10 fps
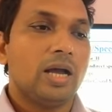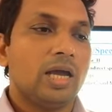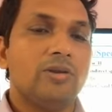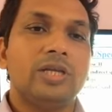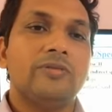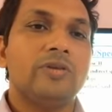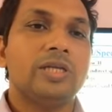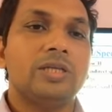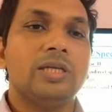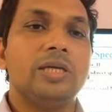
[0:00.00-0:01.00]
I will
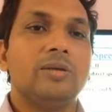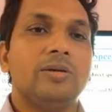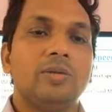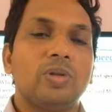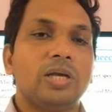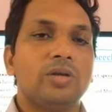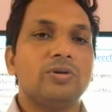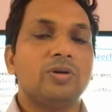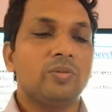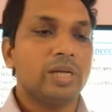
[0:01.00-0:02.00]
definitely reply
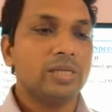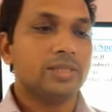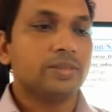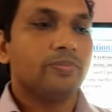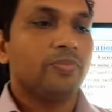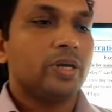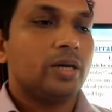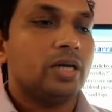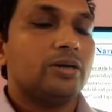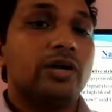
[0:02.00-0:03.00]
your comments
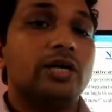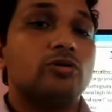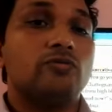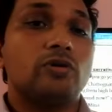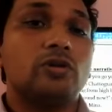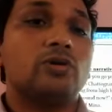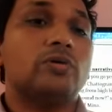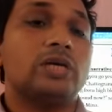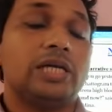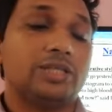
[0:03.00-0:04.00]
and try to follow
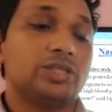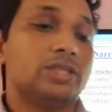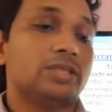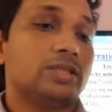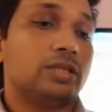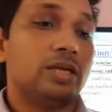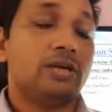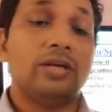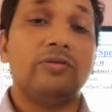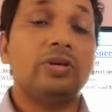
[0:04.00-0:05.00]
our lectures,
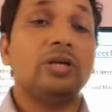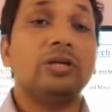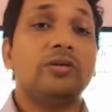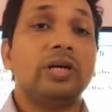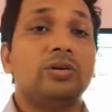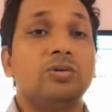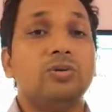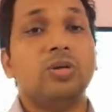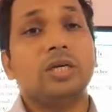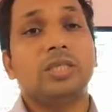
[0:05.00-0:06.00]
and definitely try
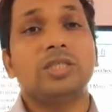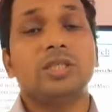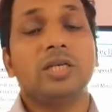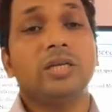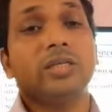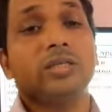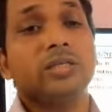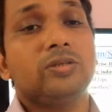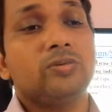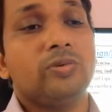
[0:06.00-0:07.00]
to stay
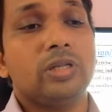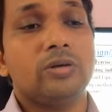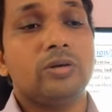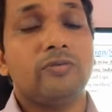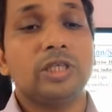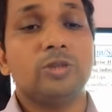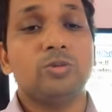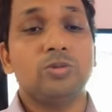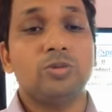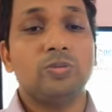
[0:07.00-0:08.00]
connected with our
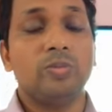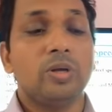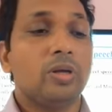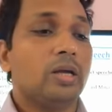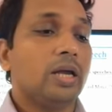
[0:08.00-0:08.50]
Facebook group.